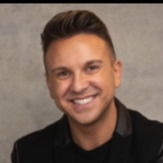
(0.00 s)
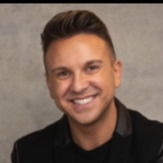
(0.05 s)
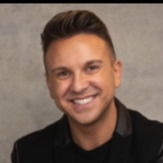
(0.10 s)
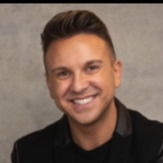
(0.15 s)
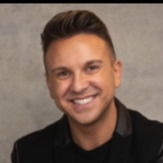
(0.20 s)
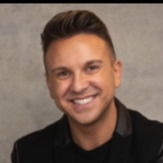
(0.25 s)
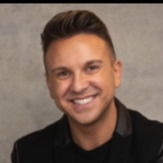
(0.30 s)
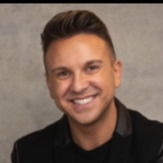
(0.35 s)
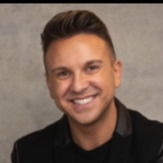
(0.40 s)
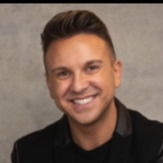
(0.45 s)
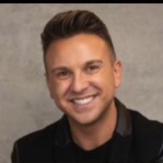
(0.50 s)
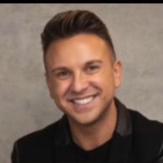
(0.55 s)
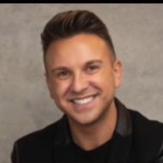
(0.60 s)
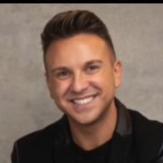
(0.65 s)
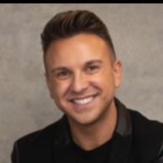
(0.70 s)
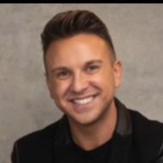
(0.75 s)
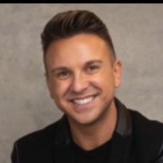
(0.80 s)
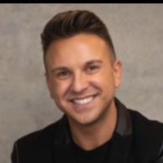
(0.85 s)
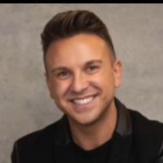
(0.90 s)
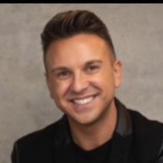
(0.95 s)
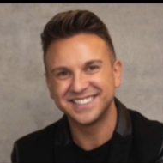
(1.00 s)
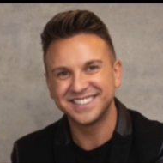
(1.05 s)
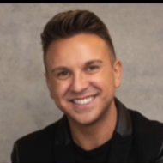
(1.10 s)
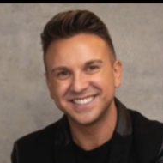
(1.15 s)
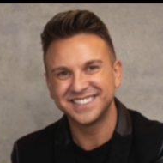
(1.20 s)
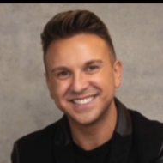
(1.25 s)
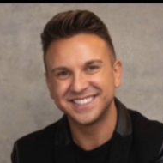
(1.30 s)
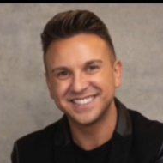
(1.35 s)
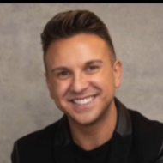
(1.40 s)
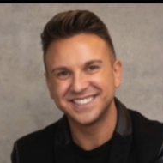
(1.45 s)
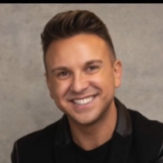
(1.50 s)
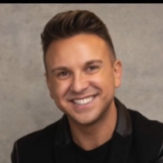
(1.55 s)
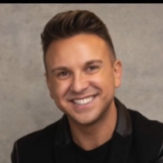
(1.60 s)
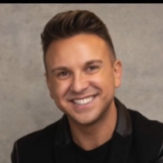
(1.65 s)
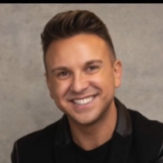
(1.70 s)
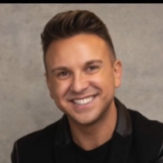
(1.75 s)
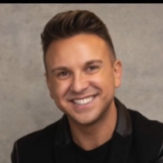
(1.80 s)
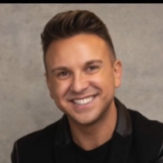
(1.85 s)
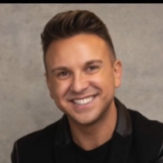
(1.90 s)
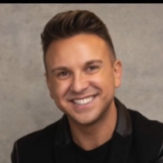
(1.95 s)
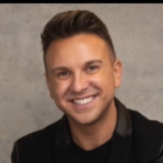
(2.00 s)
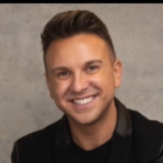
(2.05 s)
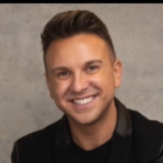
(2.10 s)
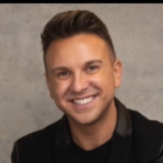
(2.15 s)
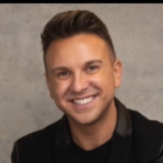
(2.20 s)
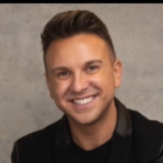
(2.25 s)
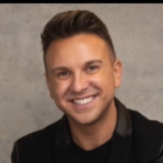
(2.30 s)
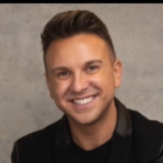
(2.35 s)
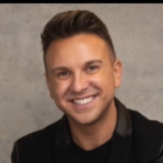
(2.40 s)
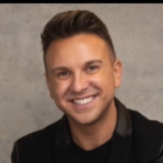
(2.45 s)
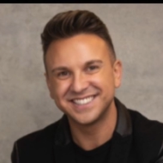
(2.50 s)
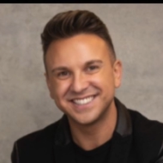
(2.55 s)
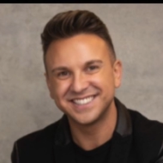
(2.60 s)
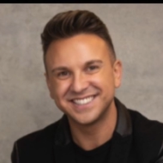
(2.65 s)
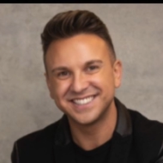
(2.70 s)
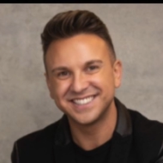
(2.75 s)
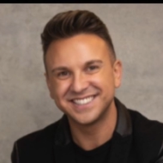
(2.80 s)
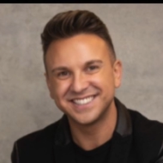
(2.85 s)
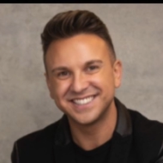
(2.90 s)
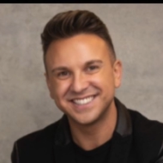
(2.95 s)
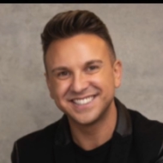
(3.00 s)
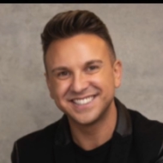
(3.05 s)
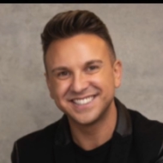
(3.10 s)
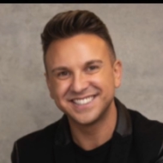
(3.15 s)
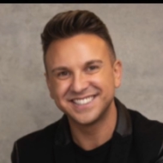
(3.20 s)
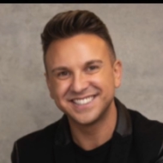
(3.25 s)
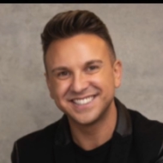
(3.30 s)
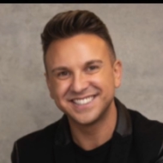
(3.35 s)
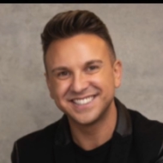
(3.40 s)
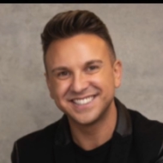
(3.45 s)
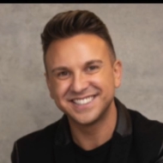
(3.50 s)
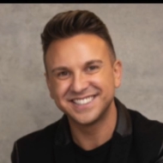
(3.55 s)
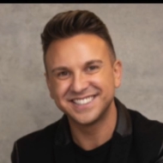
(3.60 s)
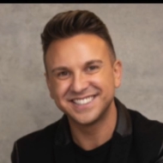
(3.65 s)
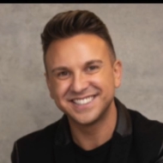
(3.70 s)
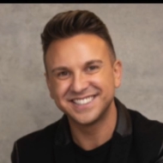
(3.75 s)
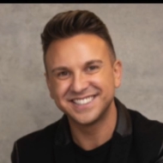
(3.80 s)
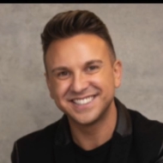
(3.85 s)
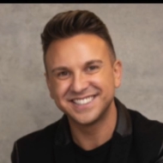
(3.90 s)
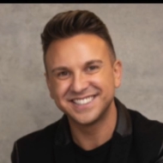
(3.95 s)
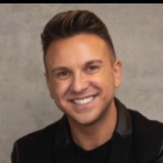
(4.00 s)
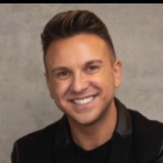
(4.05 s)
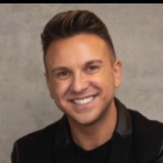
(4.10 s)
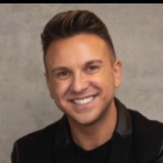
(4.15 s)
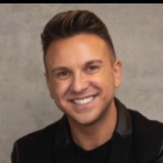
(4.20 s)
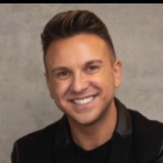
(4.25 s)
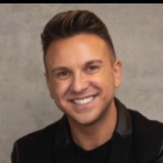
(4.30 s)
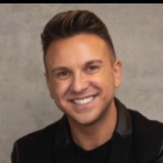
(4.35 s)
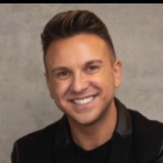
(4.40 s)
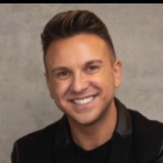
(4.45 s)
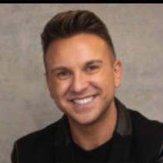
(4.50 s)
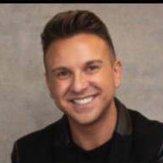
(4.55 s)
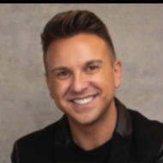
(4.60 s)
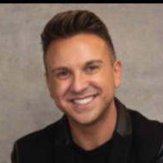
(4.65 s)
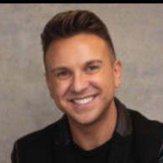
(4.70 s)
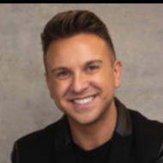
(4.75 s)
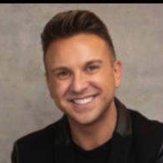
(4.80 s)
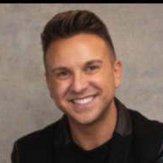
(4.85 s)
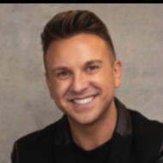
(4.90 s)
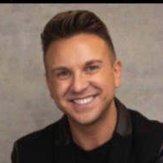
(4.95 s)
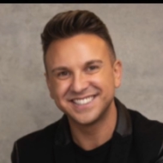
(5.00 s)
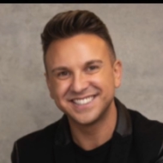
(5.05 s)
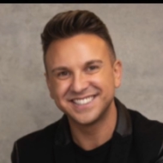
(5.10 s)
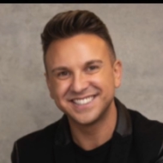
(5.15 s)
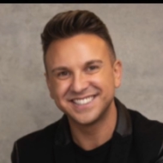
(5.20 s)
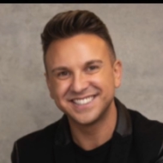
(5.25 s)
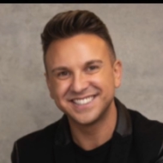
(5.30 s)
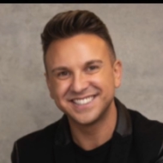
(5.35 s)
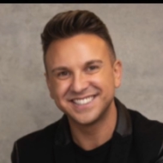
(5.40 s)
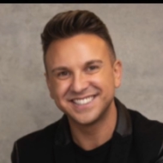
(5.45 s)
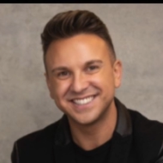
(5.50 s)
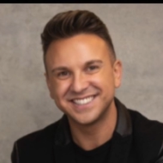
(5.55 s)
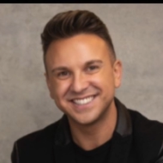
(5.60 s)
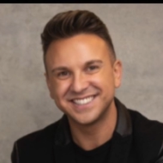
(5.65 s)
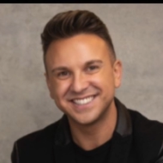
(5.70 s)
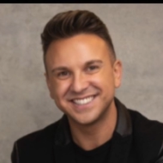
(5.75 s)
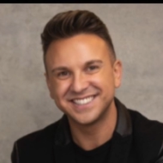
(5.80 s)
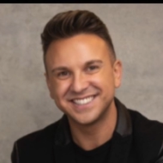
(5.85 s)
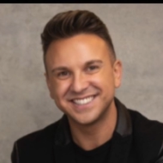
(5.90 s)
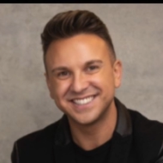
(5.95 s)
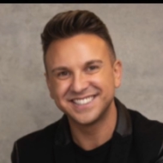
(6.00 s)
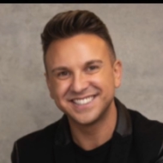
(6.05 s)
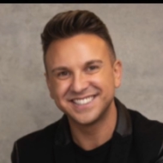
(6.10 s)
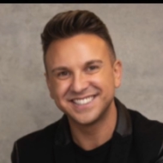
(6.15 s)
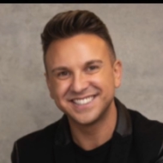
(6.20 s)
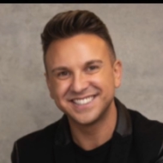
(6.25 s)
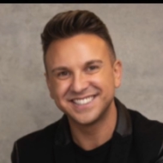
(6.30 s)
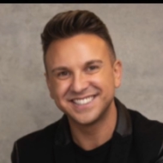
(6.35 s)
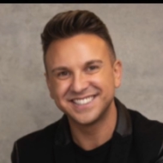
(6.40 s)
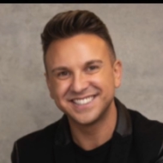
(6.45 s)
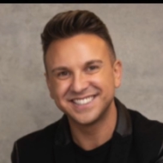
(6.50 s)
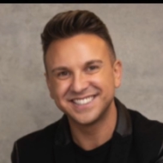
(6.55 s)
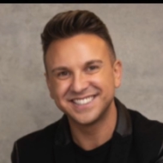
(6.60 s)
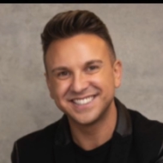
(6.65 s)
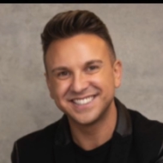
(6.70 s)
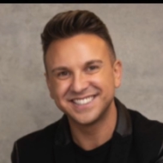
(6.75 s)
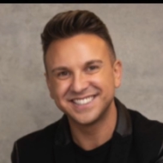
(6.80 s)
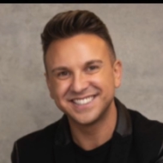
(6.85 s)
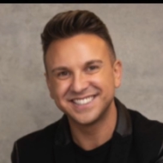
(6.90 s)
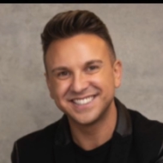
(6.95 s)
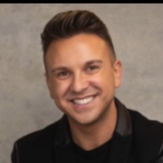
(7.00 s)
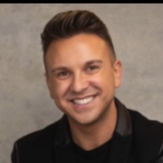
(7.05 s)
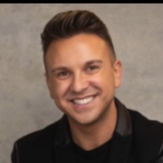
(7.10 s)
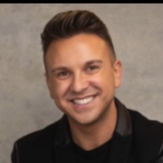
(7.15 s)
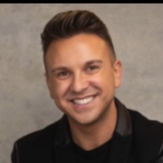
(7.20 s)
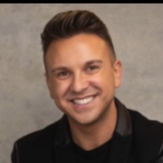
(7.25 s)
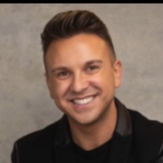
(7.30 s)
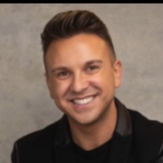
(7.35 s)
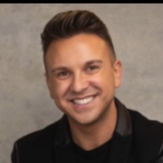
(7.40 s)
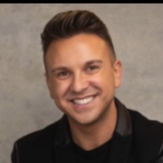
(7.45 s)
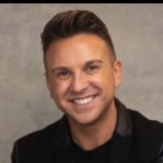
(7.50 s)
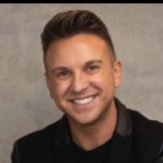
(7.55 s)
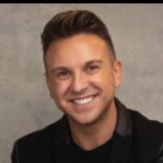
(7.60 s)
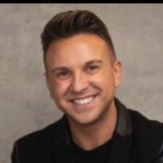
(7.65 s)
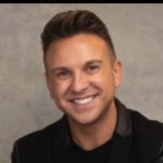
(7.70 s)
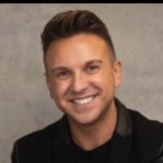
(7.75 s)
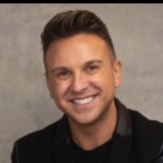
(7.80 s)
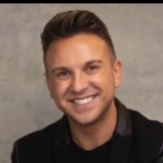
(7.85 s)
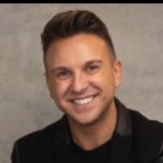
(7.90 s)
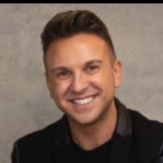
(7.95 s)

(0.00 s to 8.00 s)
[no speech]